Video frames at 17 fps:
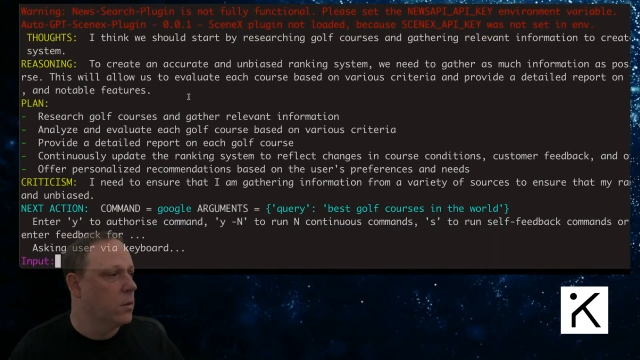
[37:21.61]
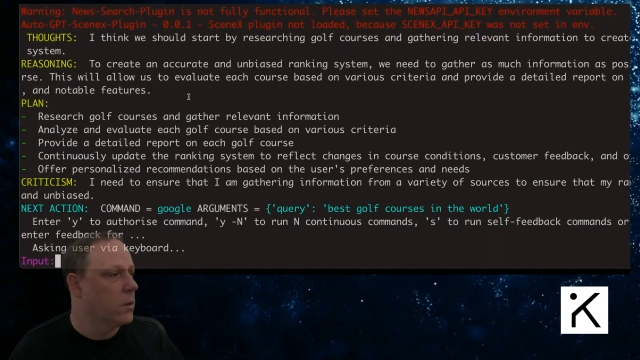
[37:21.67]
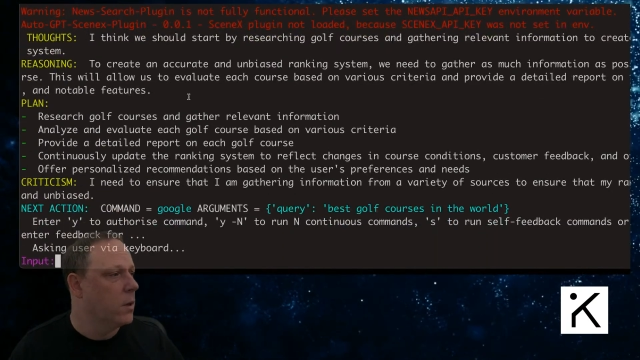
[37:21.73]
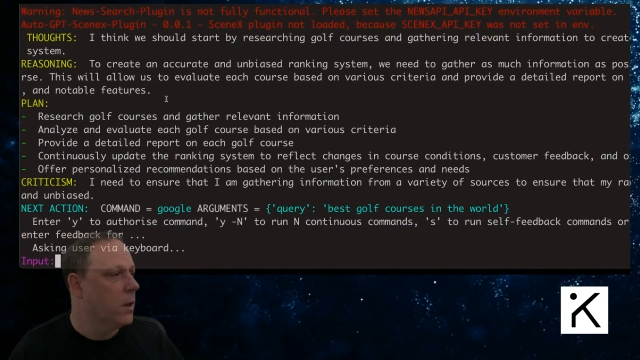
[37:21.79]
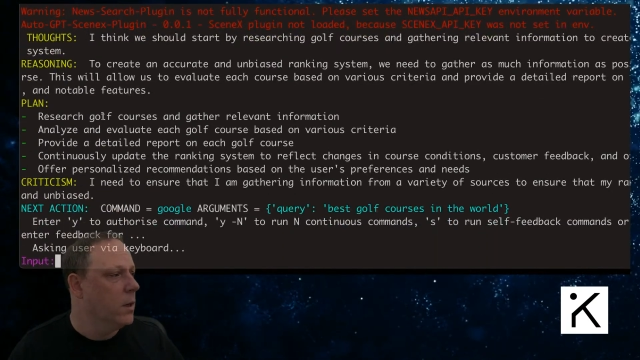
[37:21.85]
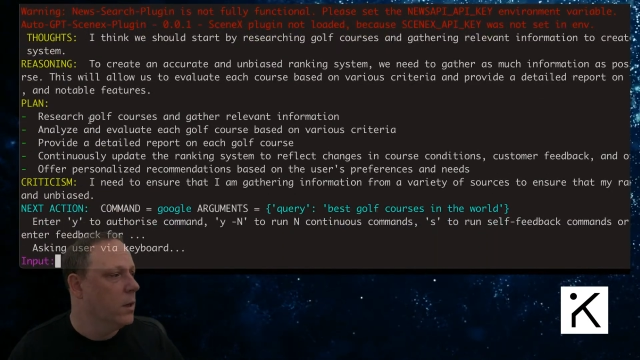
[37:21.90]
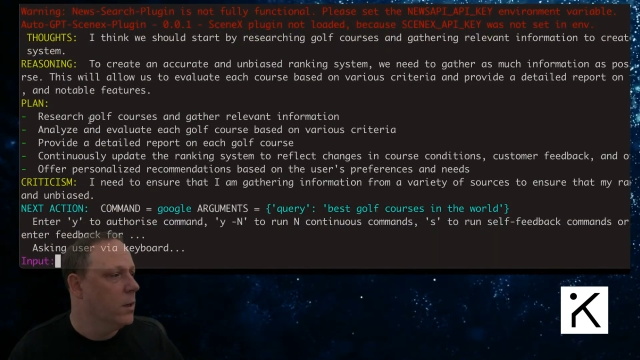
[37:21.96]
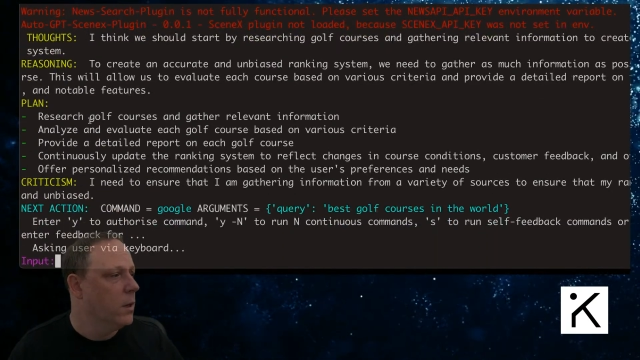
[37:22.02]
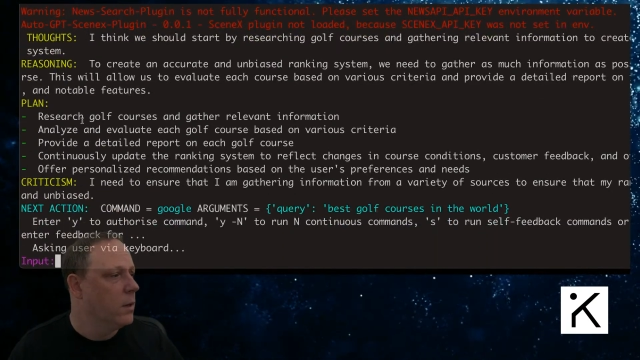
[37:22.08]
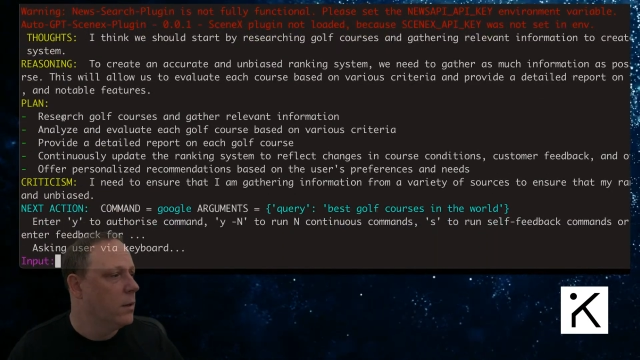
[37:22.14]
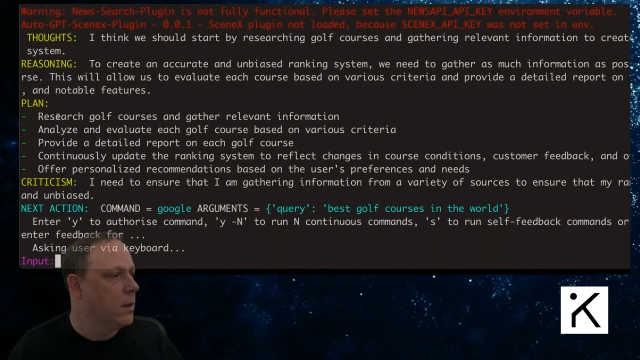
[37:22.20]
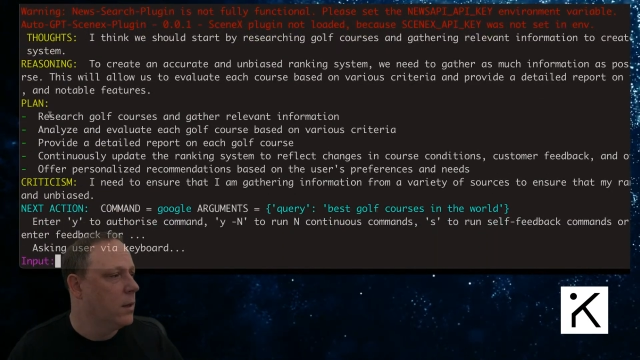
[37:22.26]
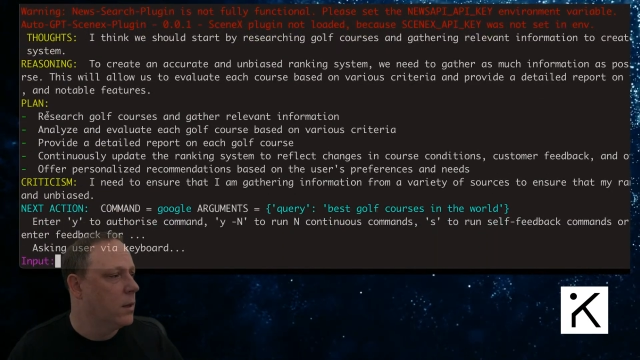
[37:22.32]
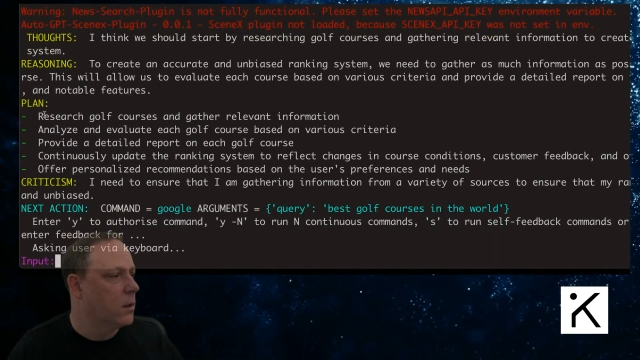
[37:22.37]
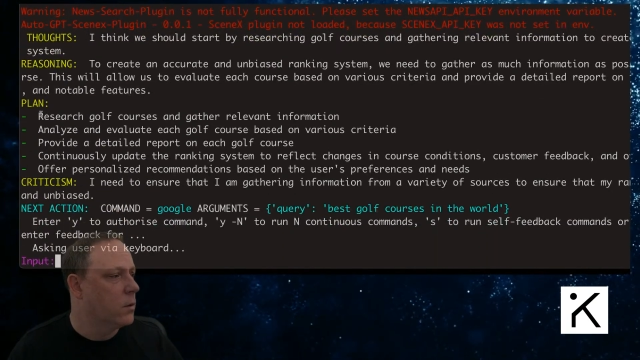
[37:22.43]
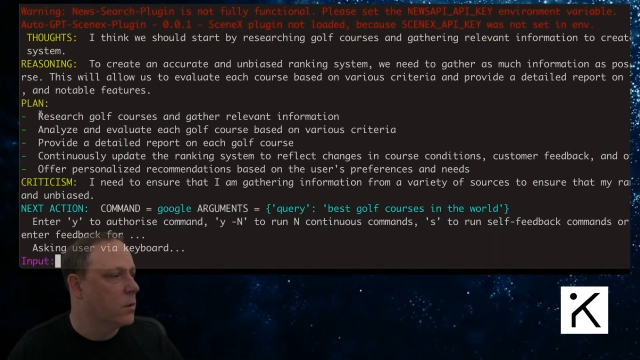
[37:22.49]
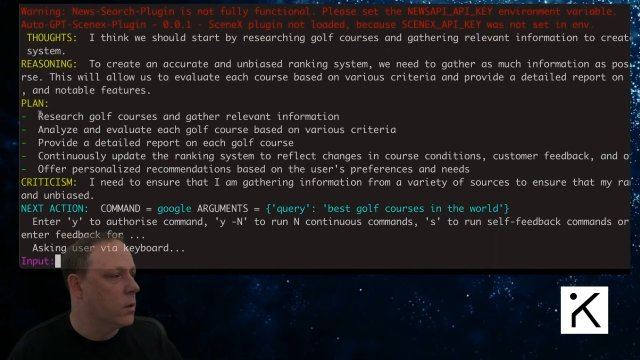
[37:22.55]
Okay.
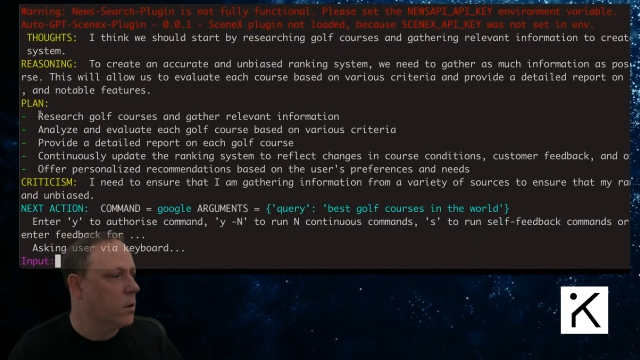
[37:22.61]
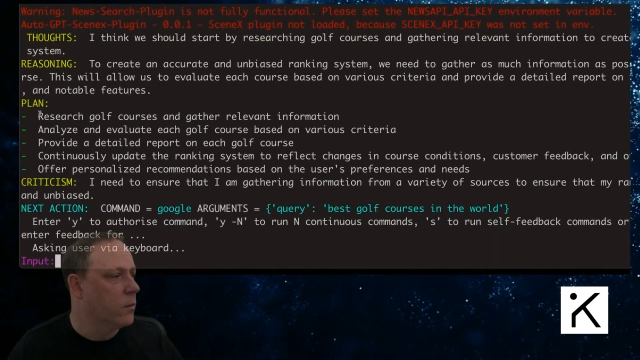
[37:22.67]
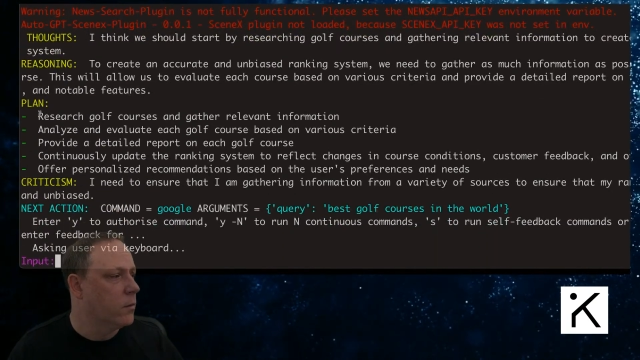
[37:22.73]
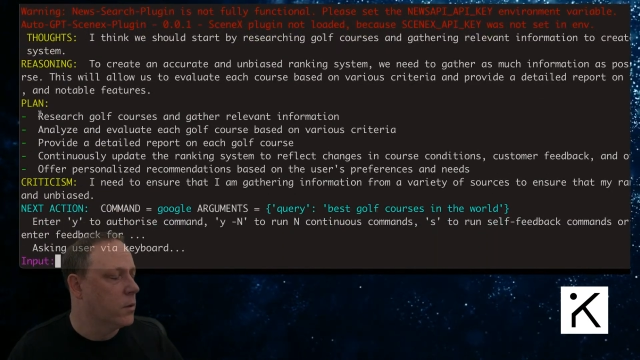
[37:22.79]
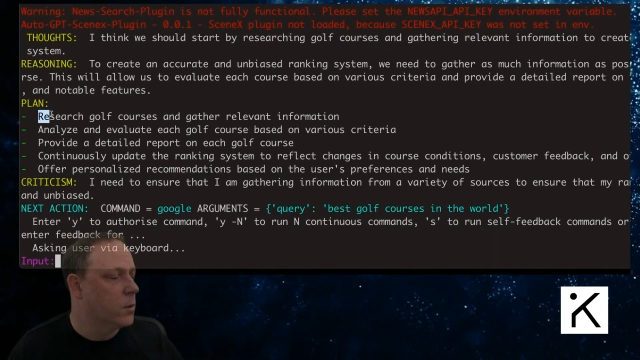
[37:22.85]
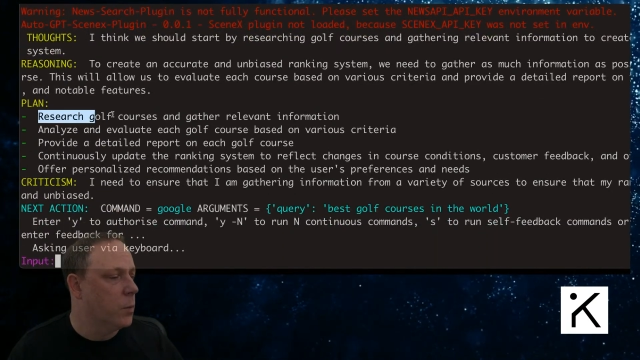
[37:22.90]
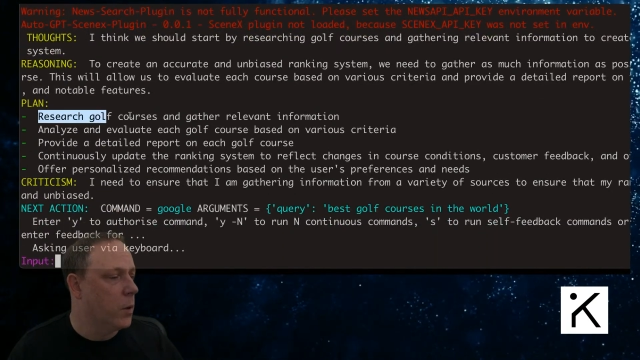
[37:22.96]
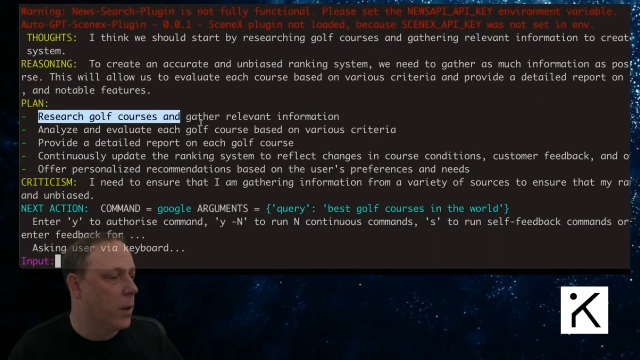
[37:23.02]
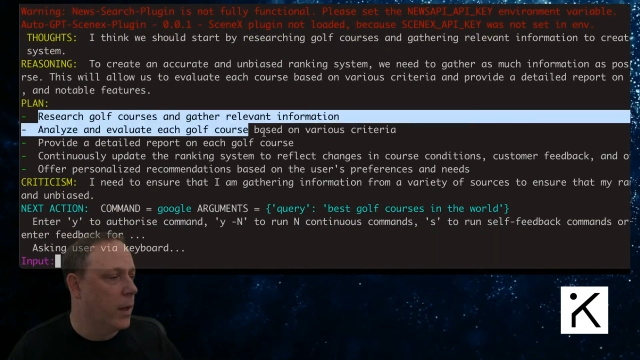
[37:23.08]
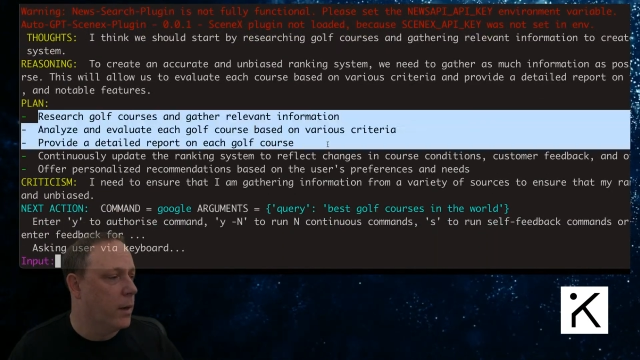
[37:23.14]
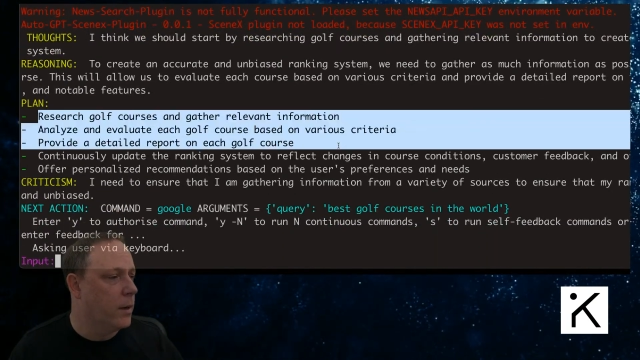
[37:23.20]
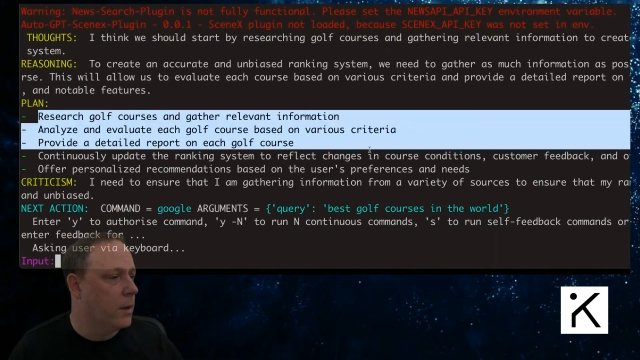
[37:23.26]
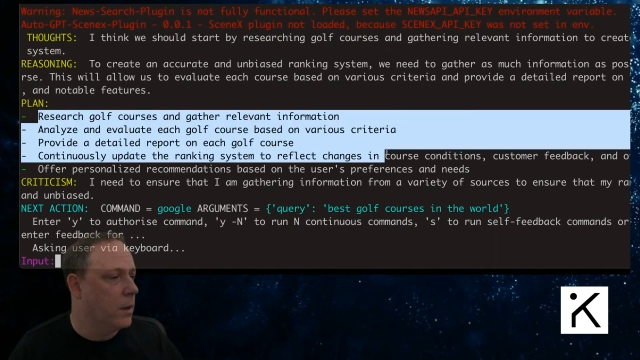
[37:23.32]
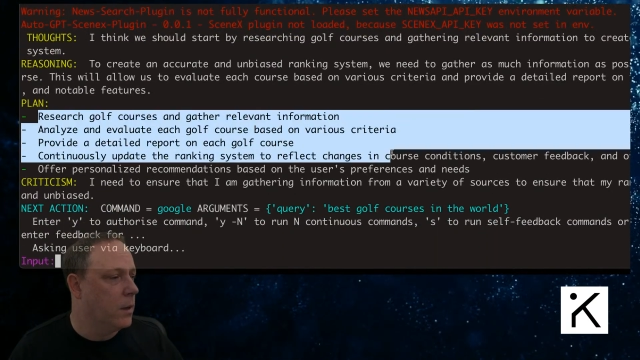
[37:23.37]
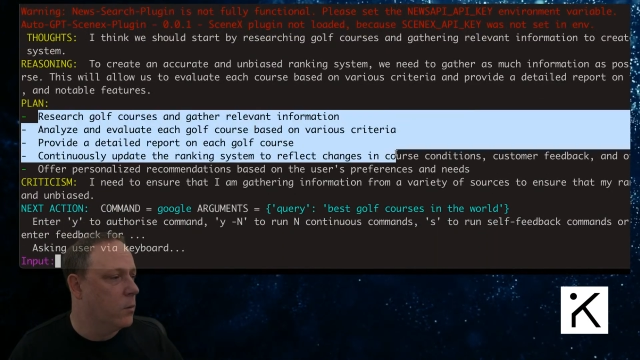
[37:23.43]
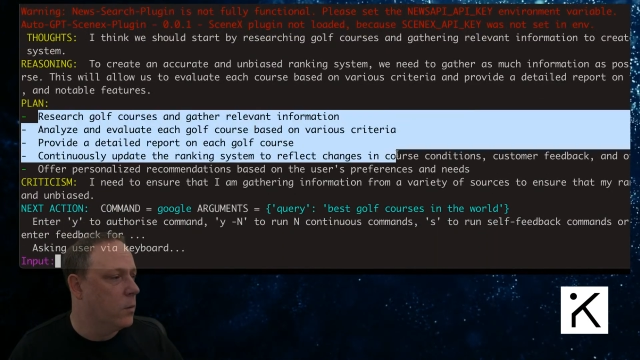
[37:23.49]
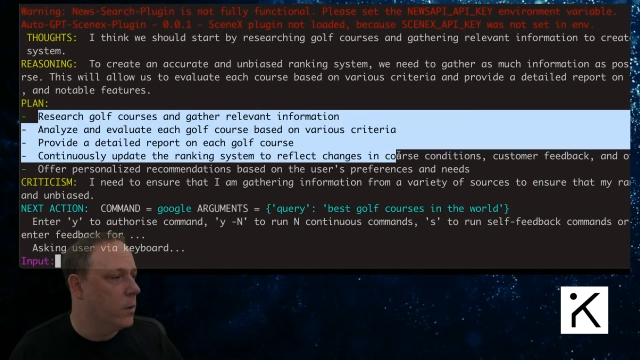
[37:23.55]
And then it goes over its plan
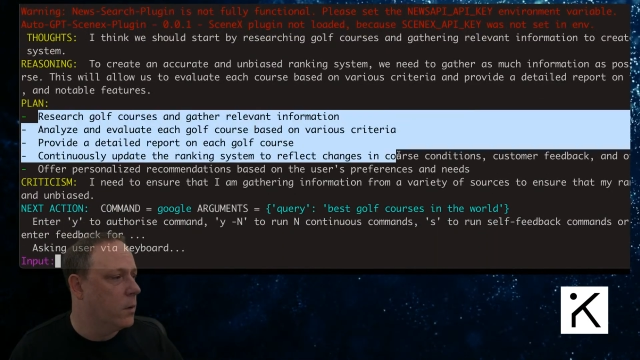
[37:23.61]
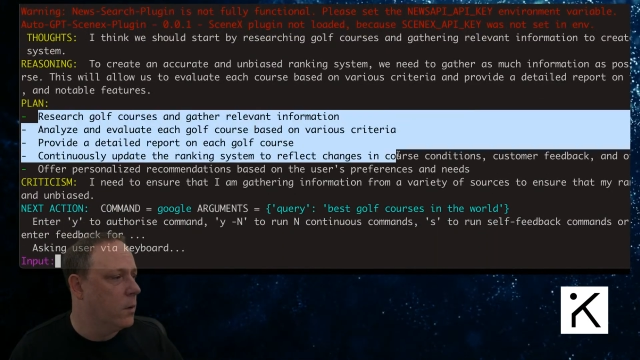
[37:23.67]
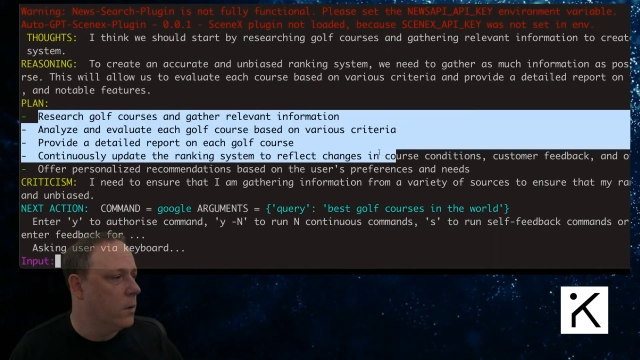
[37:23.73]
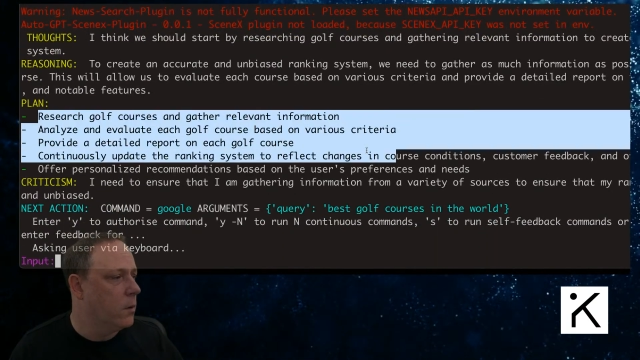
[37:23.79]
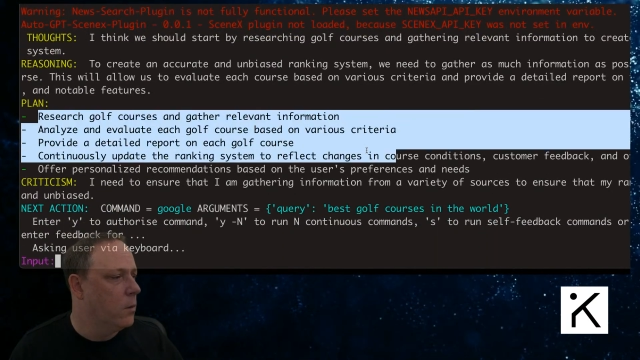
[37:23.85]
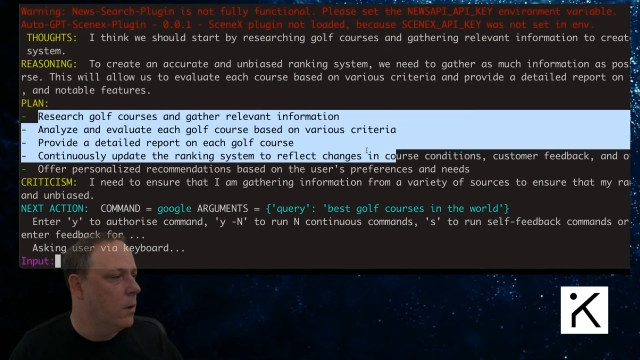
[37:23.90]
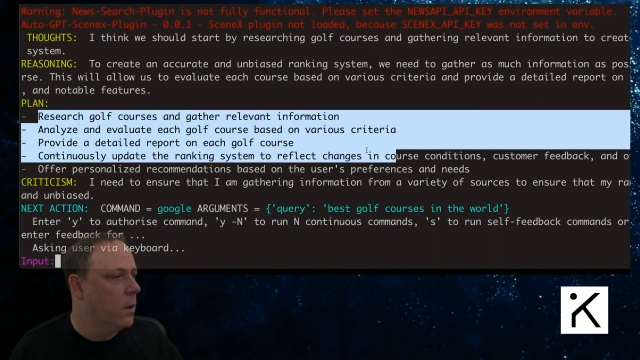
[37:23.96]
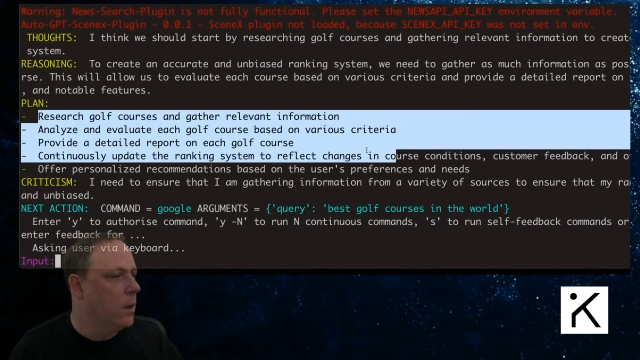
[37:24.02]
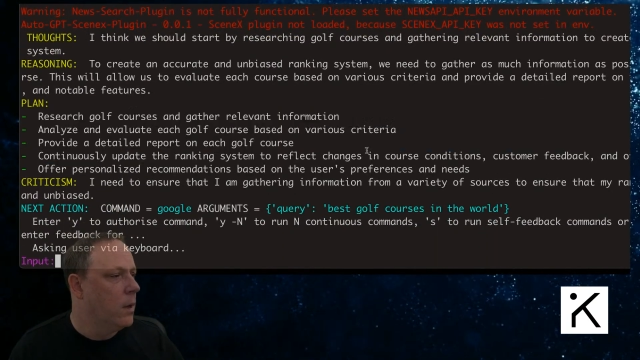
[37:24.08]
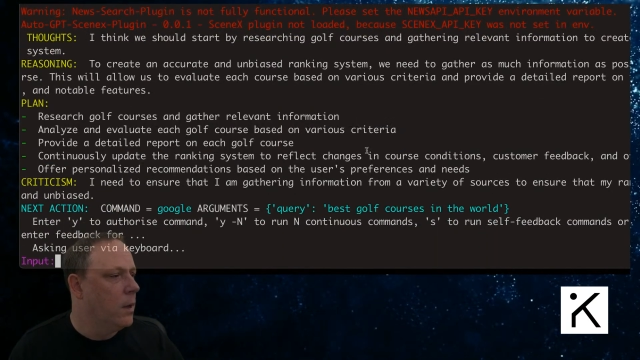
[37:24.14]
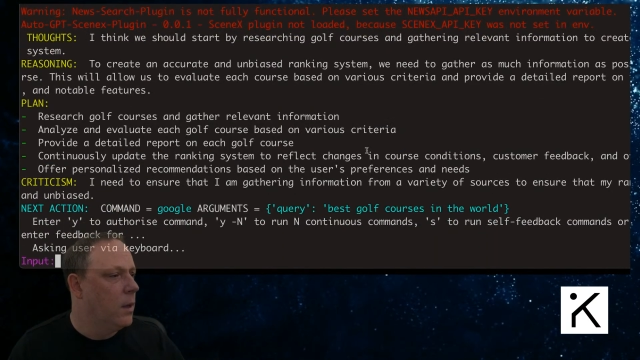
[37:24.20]
again with you.